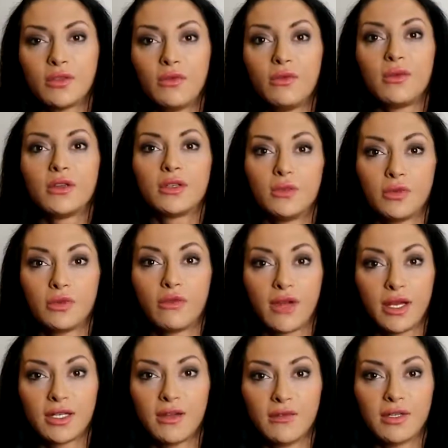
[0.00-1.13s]
do some sort of
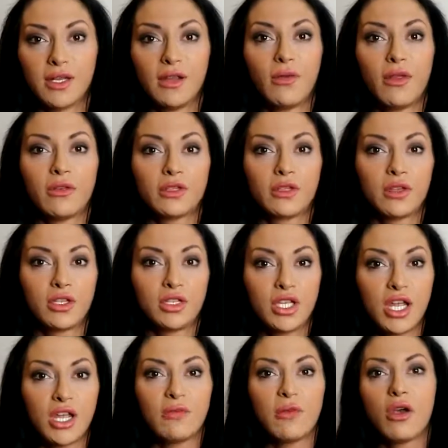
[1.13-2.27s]
activity, whether it's the
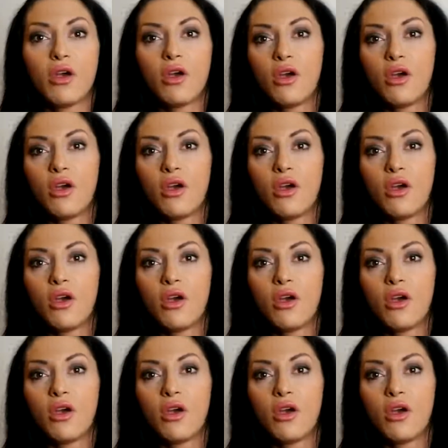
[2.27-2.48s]
gym,